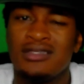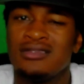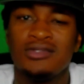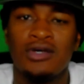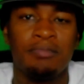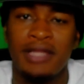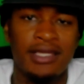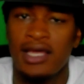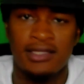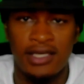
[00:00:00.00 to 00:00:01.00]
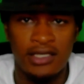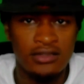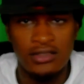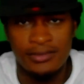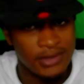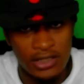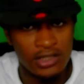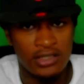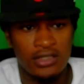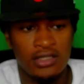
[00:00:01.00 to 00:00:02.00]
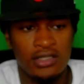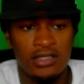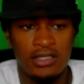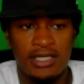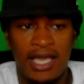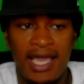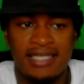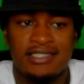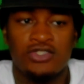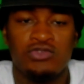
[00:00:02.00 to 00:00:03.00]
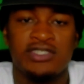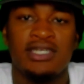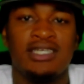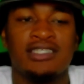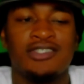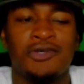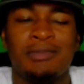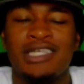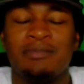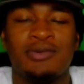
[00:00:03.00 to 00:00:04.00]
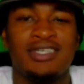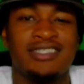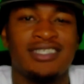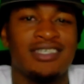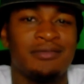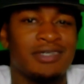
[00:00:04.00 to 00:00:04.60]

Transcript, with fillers: You don't play like that. You know what I'm saying? Cash, you sneaking so many points in,